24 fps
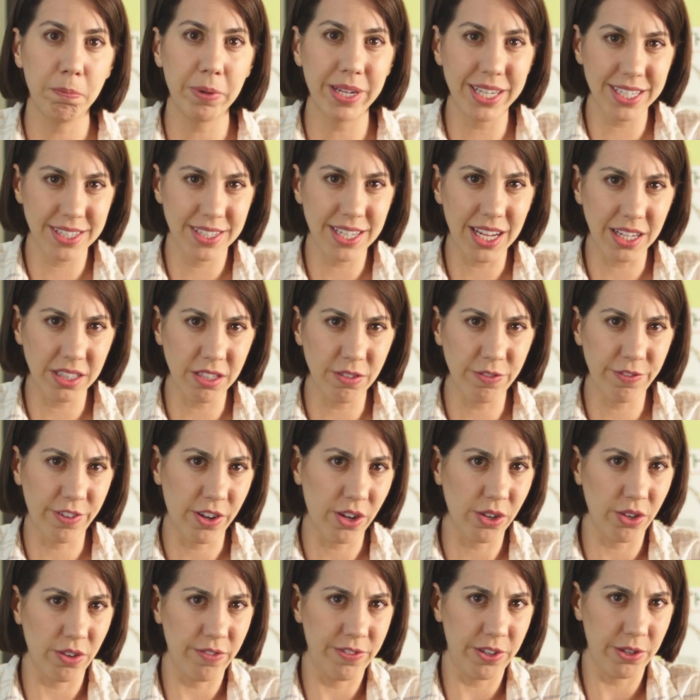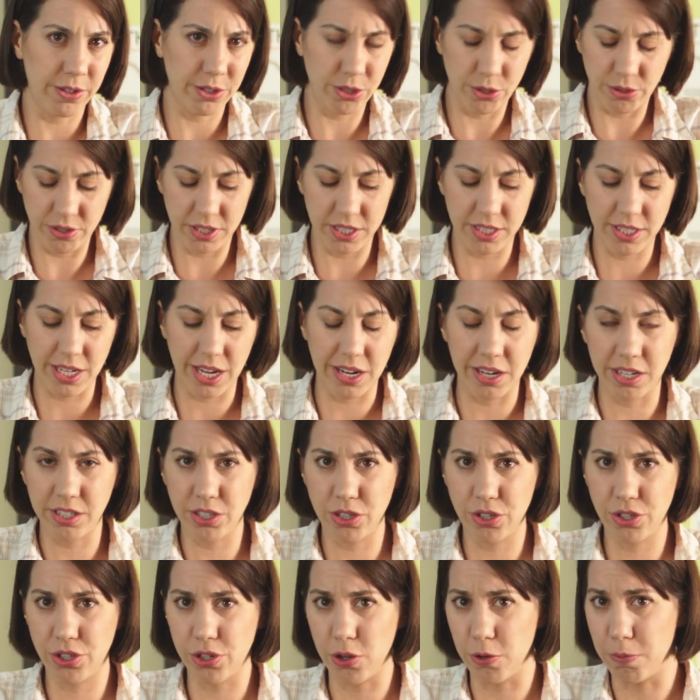But is that the fault of those who decided
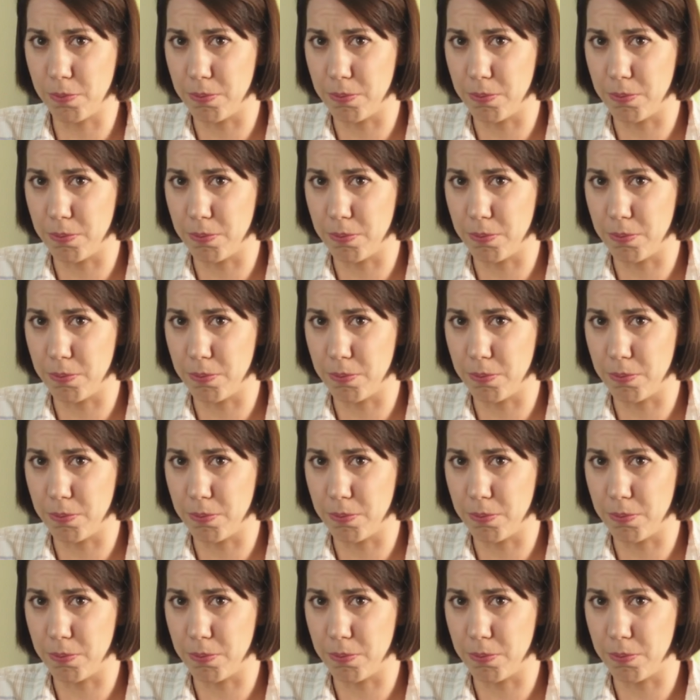to show